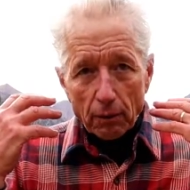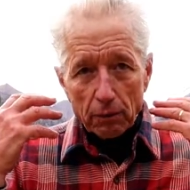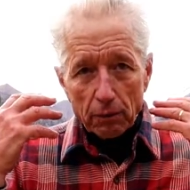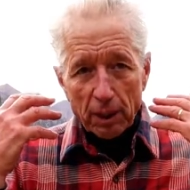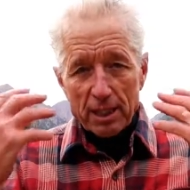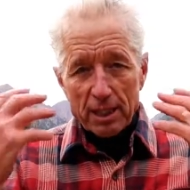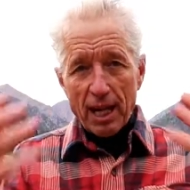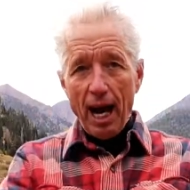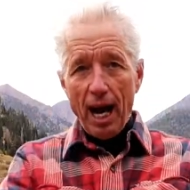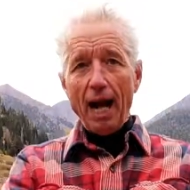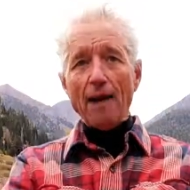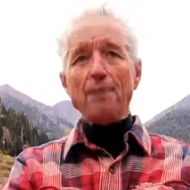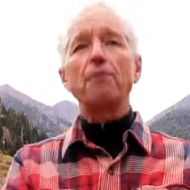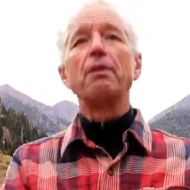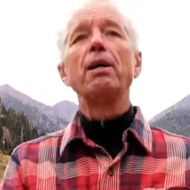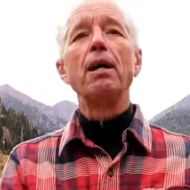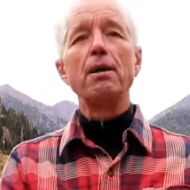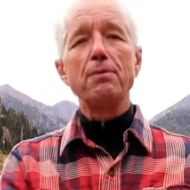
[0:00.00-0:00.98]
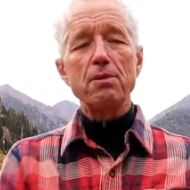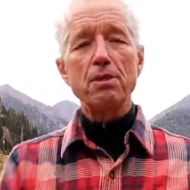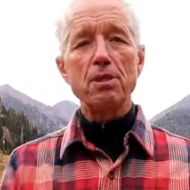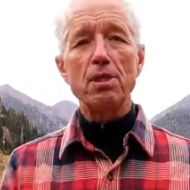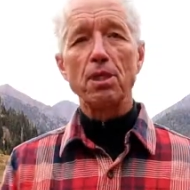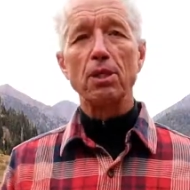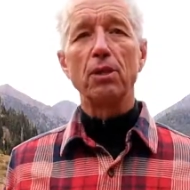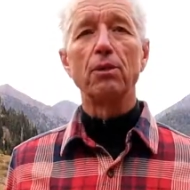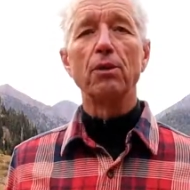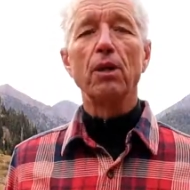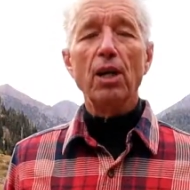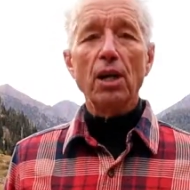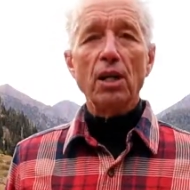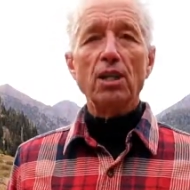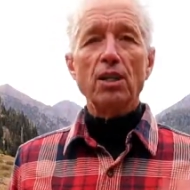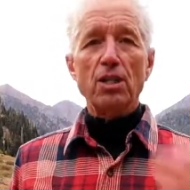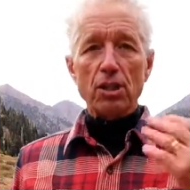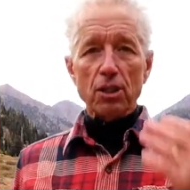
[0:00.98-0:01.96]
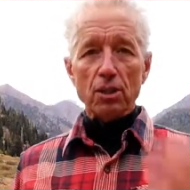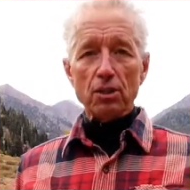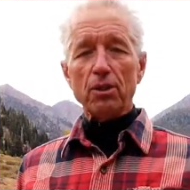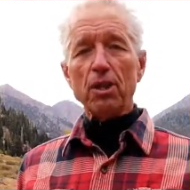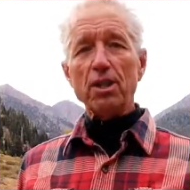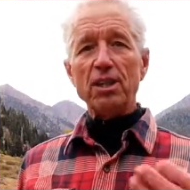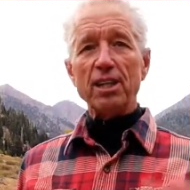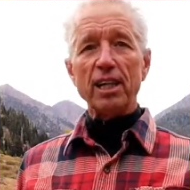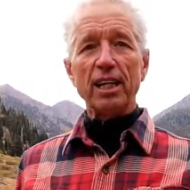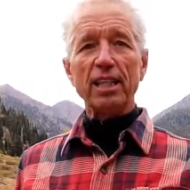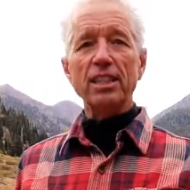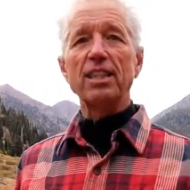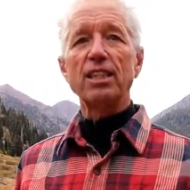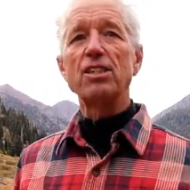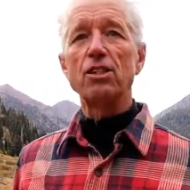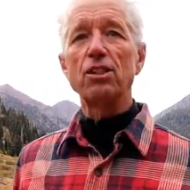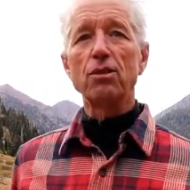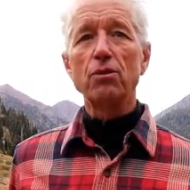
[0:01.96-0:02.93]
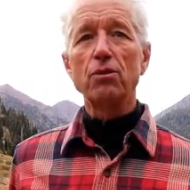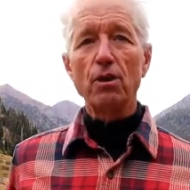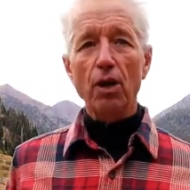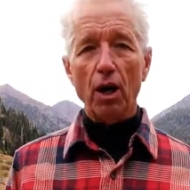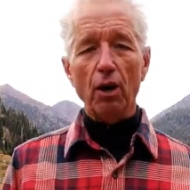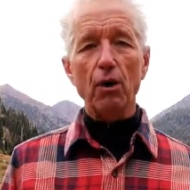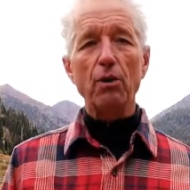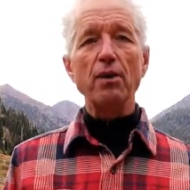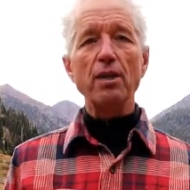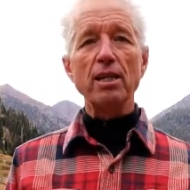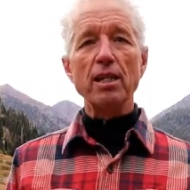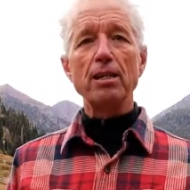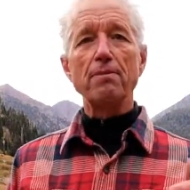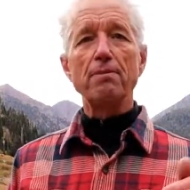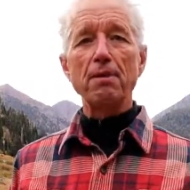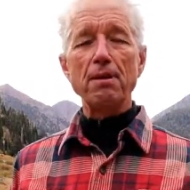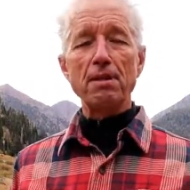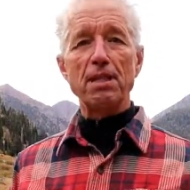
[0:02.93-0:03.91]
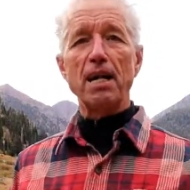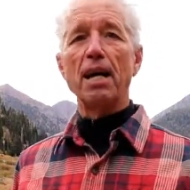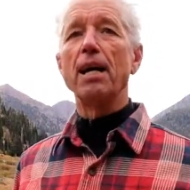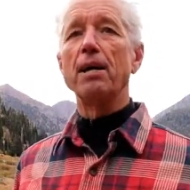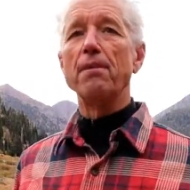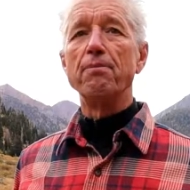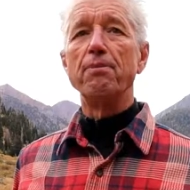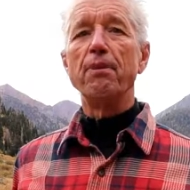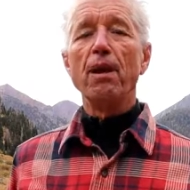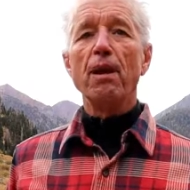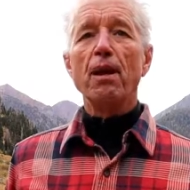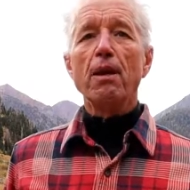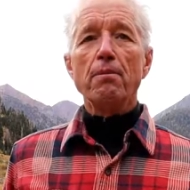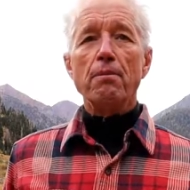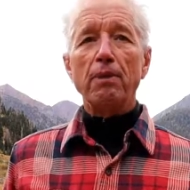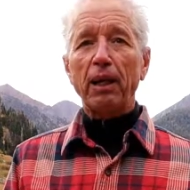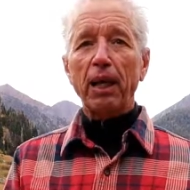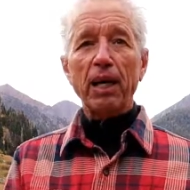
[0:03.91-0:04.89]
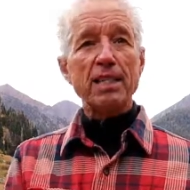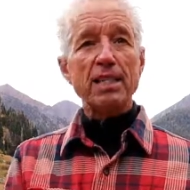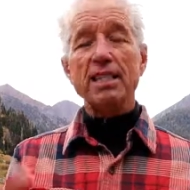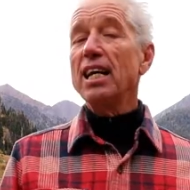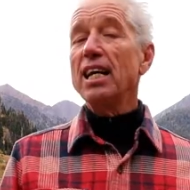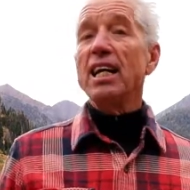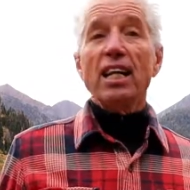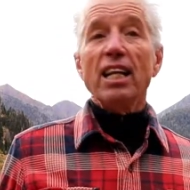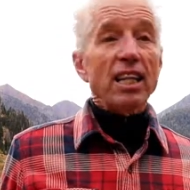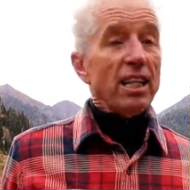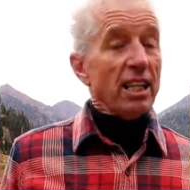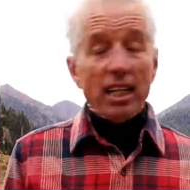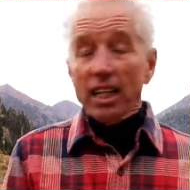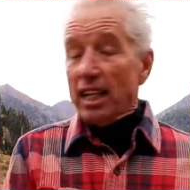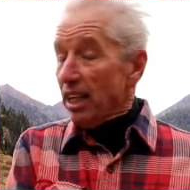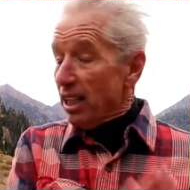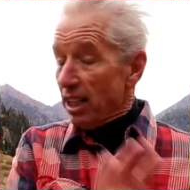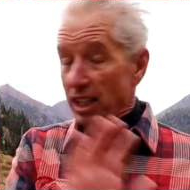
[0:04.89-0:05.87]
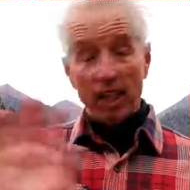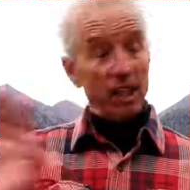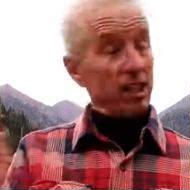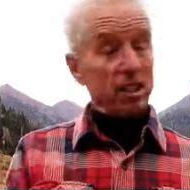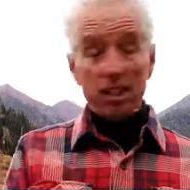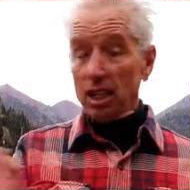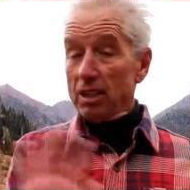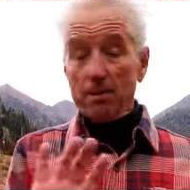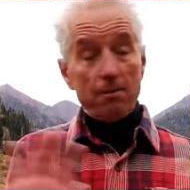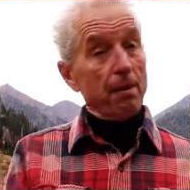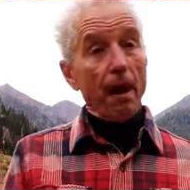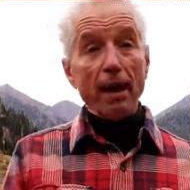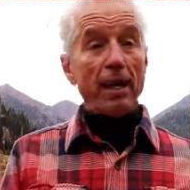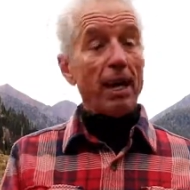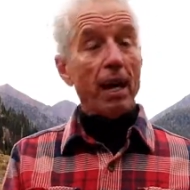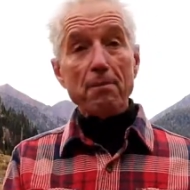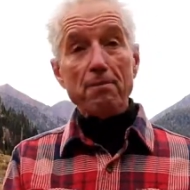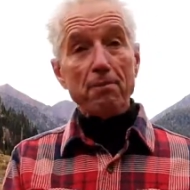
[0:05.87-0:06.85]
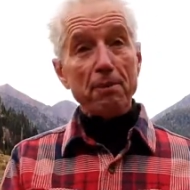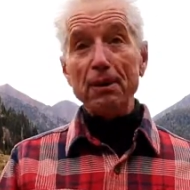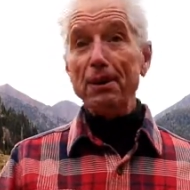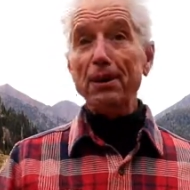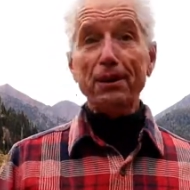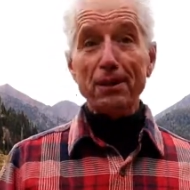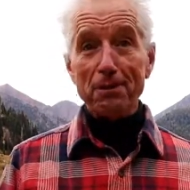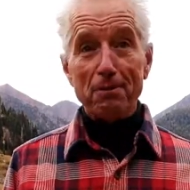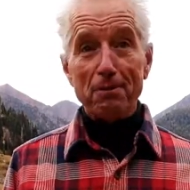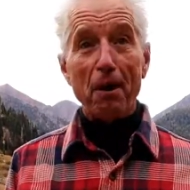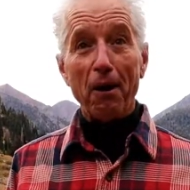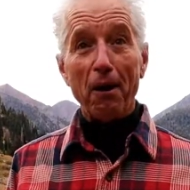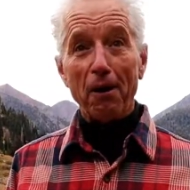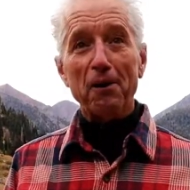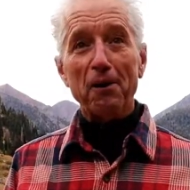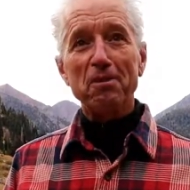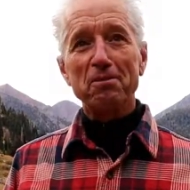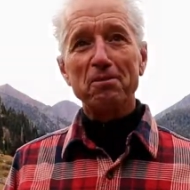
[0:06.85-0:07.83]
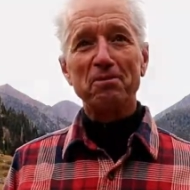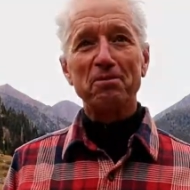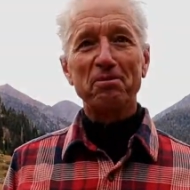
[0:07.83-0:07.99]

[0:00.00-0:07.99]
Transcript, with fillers: when the time comes to you, do the things that you know need to be done because there's, it may not be here tomorrow.